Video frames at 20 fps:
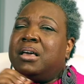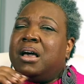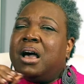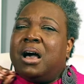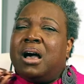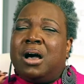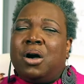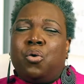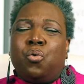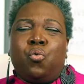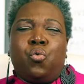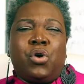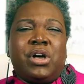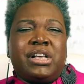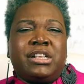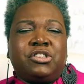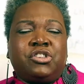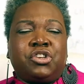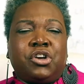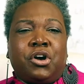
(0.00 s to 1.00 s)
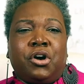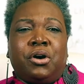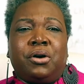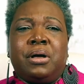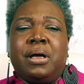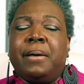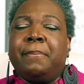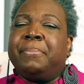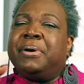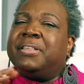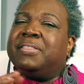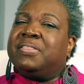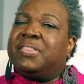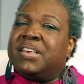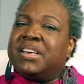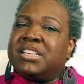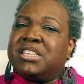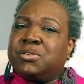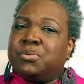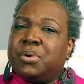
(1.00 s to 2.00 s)
winter, but
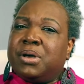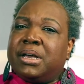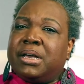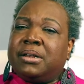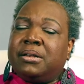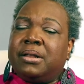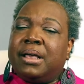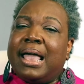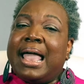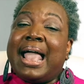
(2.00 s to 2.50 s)
this one